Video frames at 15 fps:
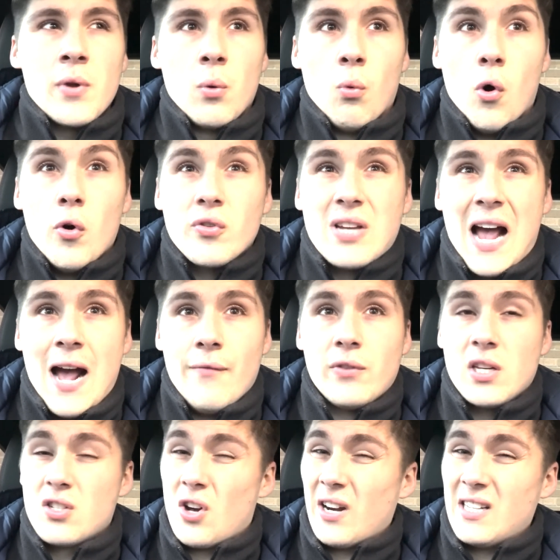Wolves have
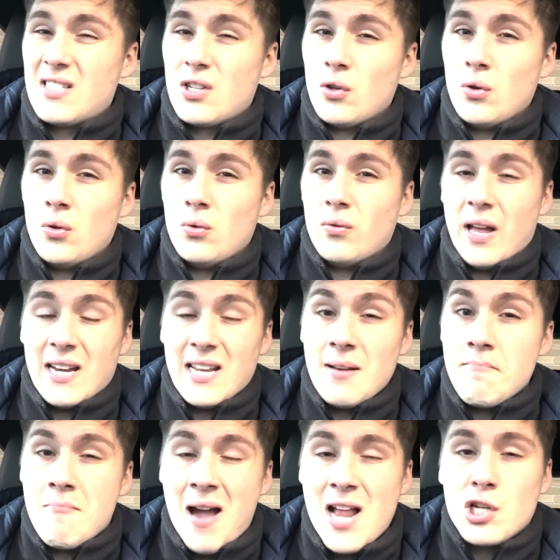decided to, they did
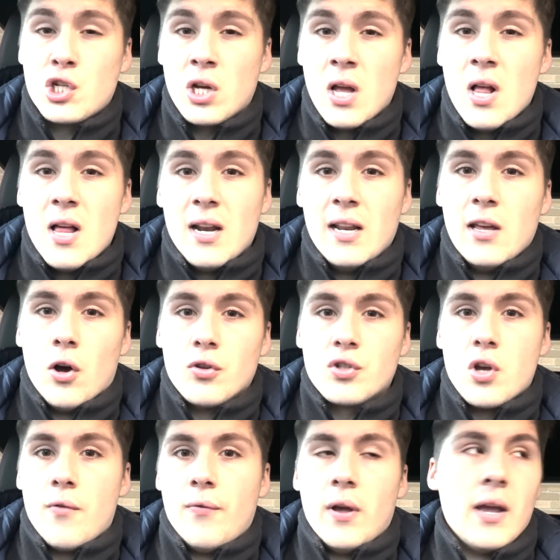match Lyon's
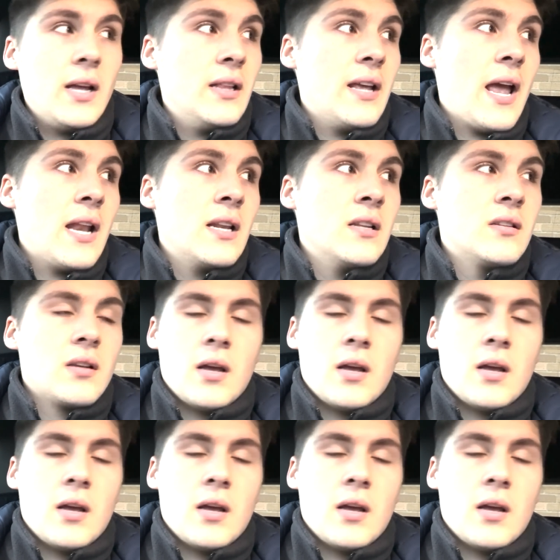offer in the end.